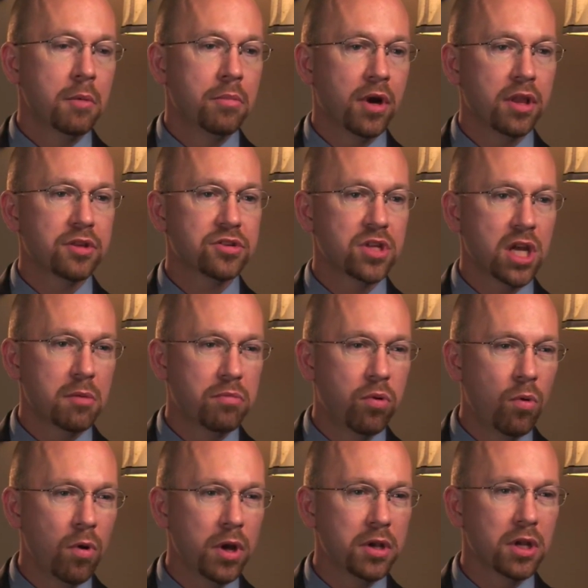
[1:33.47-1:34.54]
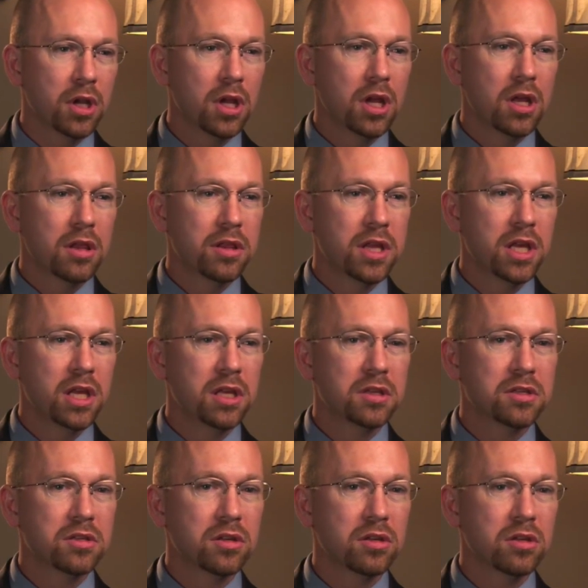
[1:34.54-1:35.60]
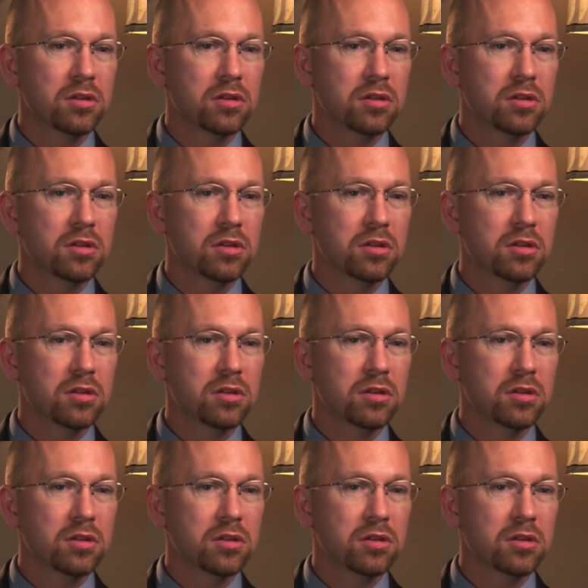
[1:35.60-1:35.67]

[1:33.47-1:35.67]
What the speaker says: But at the same point, these